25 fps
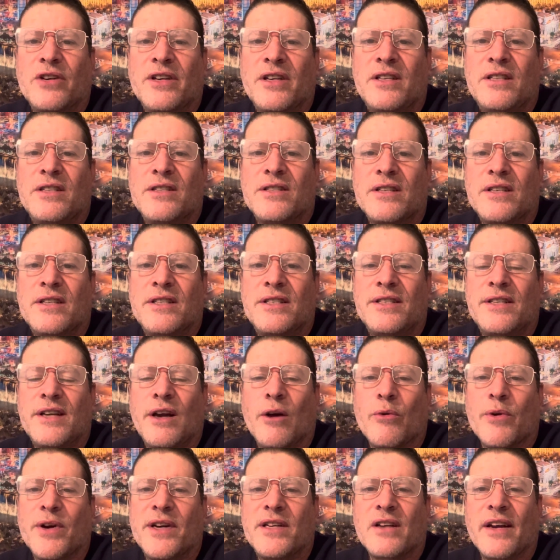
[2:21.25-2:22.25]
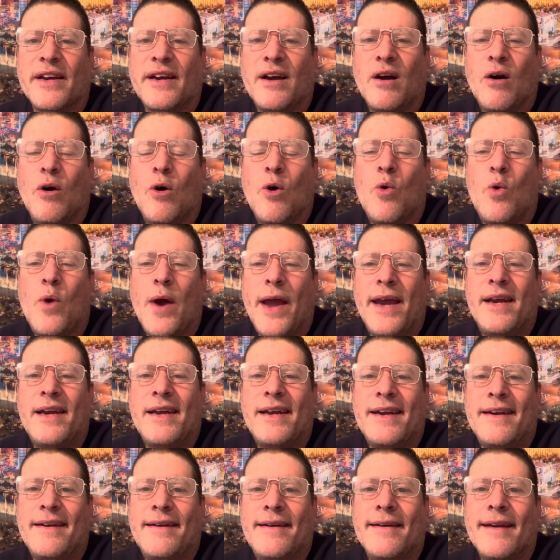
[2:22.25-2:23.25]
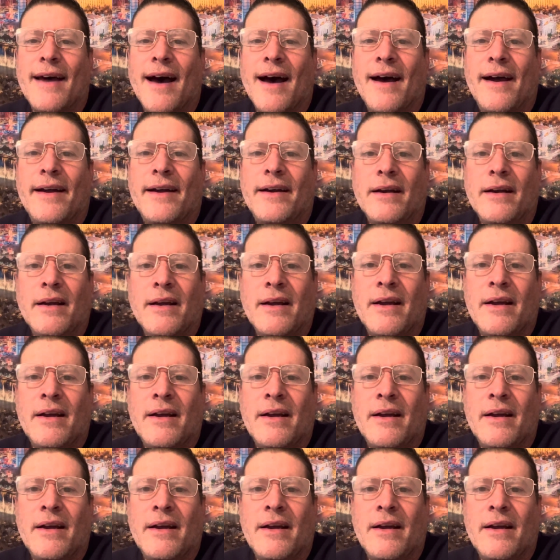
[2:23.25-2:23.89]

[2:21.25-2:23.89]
His ERA is like 0.89.